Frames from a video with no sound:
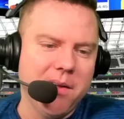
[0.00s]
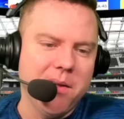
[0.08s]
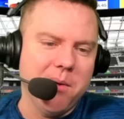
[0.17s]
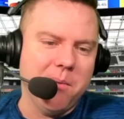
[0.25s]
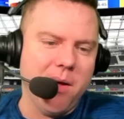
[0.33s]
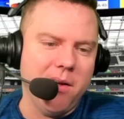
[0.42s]

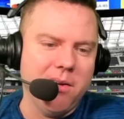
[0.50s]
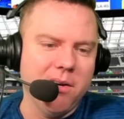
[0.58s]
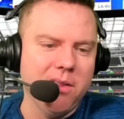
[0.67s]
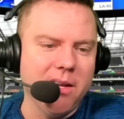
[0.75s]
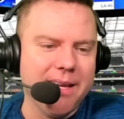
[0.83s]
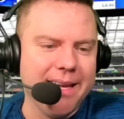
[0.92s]
well, you're
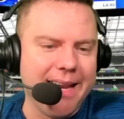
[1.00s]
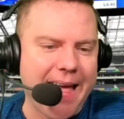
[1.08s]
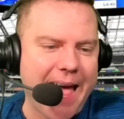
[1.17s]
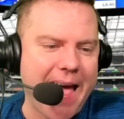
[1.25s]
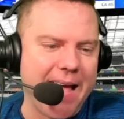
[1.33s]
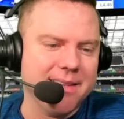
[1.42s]
looking
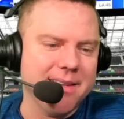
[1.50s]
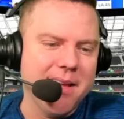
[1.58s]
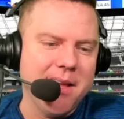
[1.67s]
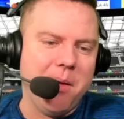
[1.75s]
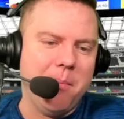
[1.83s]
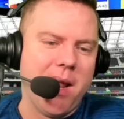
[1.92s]
at
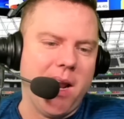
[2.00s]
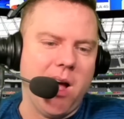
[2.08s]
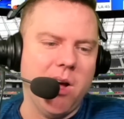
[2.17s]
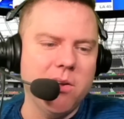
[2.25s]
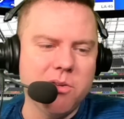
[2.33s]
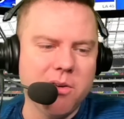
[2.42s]
about
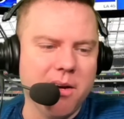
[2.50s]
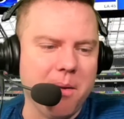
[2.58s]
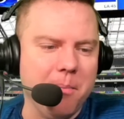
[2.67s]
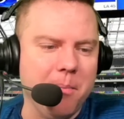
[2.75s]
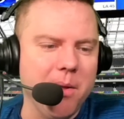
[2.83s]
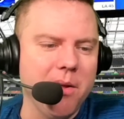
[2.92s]
$100
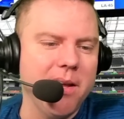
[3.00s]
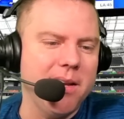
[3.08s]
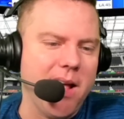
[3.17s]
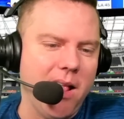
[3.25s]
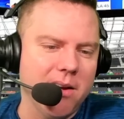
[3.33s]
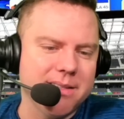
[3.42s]
million
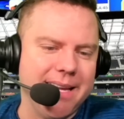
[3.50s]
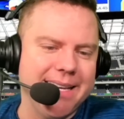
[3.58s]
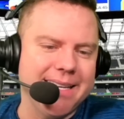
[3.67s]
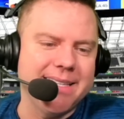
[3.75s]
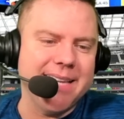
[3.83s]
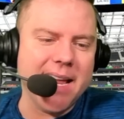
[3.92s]

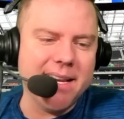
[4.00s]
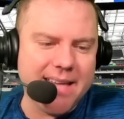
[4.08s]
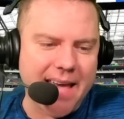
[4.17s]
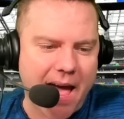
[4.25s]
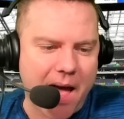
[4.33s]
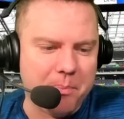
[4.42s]
in dead
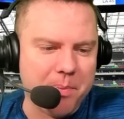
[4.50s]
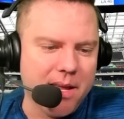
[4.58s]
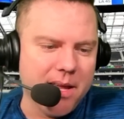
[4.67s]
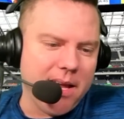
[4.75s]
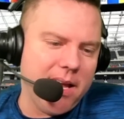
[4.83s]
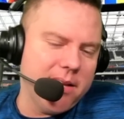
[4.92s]
cap.
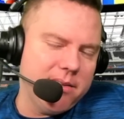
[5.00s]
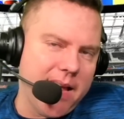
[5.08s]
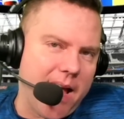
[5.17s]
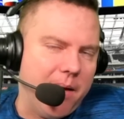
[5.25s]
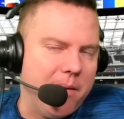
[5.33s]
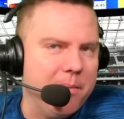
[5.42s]
And
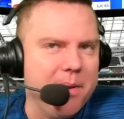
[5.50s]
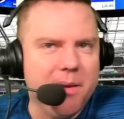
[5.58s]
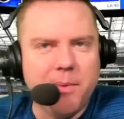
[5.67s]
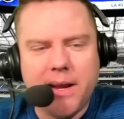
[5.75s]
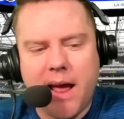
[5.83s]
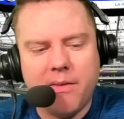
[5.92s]
yeah, I mean, we
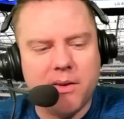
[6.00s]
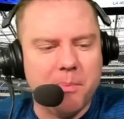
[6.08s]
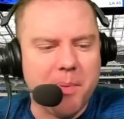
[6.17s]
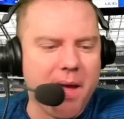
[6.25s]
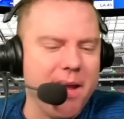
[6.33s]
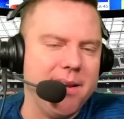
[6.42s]
can have the
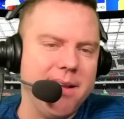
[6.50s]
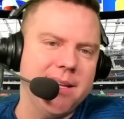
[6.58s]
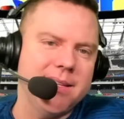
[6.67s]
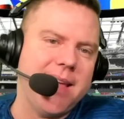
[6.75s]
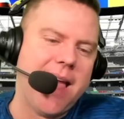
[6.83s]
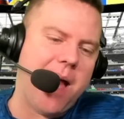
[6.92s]
debate,
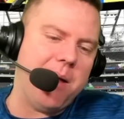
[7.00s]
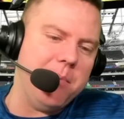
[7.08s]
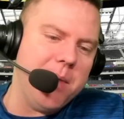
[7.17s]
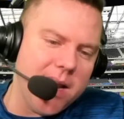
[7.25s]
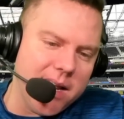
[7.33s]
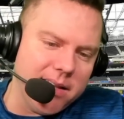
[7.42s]
is cap
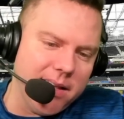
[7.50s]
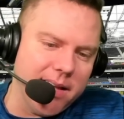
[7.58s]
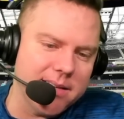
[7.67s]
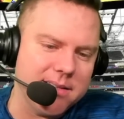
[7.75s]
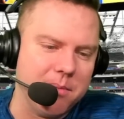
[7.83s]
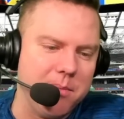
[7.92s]

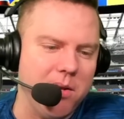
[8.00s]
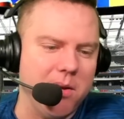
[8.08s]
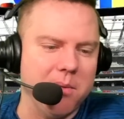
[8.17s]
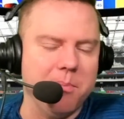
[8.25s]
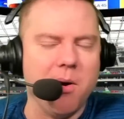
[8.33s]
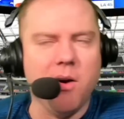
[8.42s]
meaningless? I mean, you
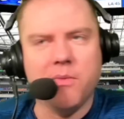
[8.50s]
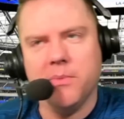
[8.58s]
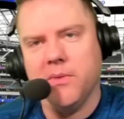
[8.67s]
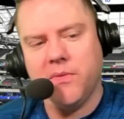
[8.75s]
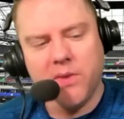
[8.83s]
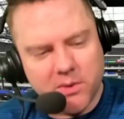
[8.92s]
could borrow from the
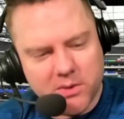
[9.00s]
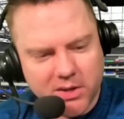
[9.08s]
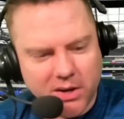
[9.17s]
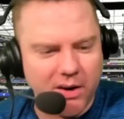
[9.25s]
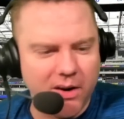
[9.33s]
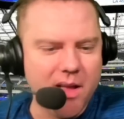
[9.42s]

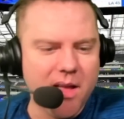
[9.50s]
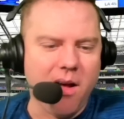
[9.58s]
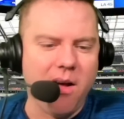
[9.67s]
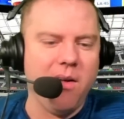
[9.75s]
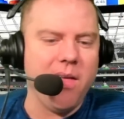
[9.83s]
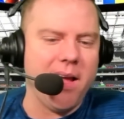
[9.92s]
future,
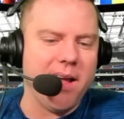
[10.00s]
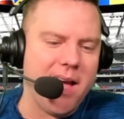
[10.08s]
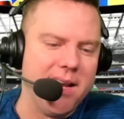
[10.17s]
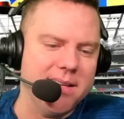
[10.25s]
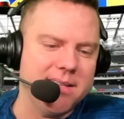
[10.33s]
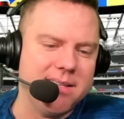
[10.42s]
all that
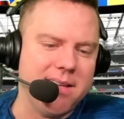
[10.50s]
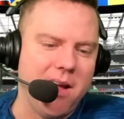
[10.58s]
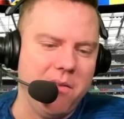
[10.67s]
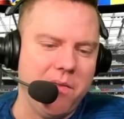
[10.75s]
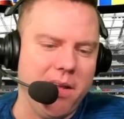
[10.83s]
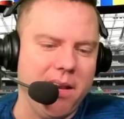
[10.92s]
kind of
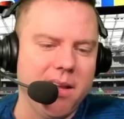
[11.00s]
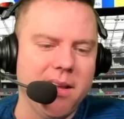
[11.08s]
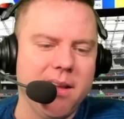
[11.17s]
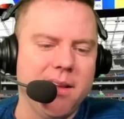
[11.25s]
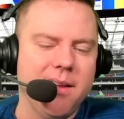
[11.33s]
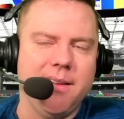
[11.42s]
stuff. And
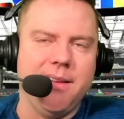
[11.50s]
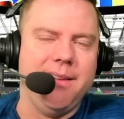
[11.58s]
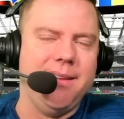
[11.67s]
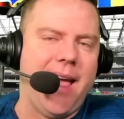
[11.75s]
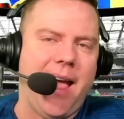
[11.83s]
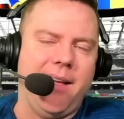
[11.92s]

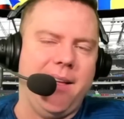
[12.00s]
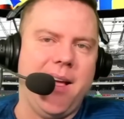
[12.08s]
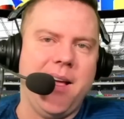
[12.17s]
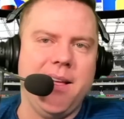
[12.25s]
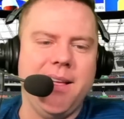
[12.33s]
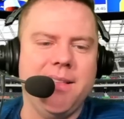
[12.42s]
yeah,
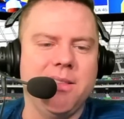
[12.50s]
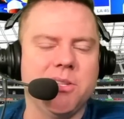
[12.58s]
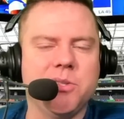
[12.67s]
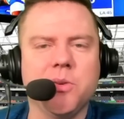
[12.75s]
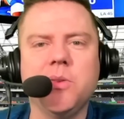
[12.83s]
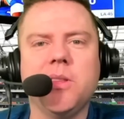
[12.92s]
the
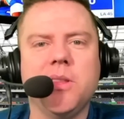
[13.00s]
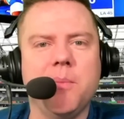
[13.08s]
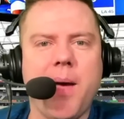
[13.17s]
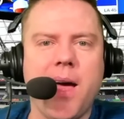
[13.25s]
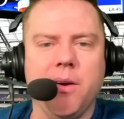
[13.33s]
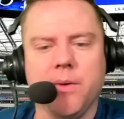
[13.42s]
truth of the
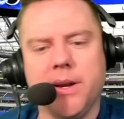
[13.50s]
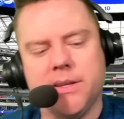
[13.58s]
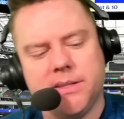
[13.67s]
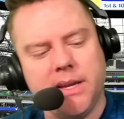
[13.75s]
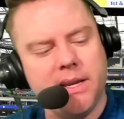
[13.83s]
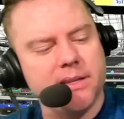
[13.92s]
matter
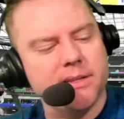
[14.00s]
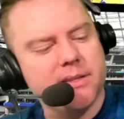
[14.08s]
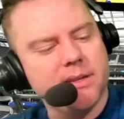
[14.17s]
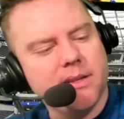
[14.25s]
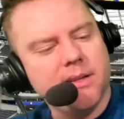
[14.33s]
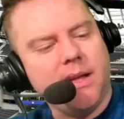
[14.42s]
is
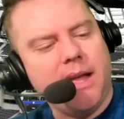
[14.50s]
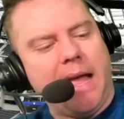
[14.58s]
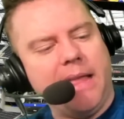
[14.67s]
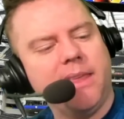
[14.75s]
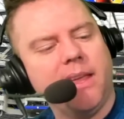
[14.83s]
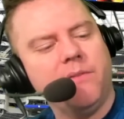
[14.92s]
I
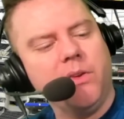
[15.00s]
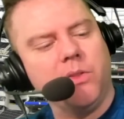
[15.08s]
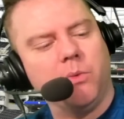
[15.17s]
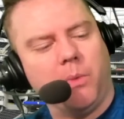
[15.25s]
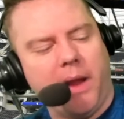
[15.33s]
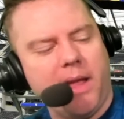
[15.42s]
think if you're the
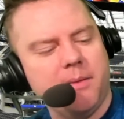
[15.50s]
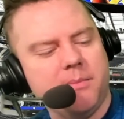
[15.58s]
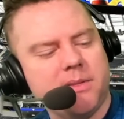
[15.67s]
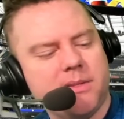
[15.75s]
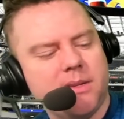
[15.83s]
Rams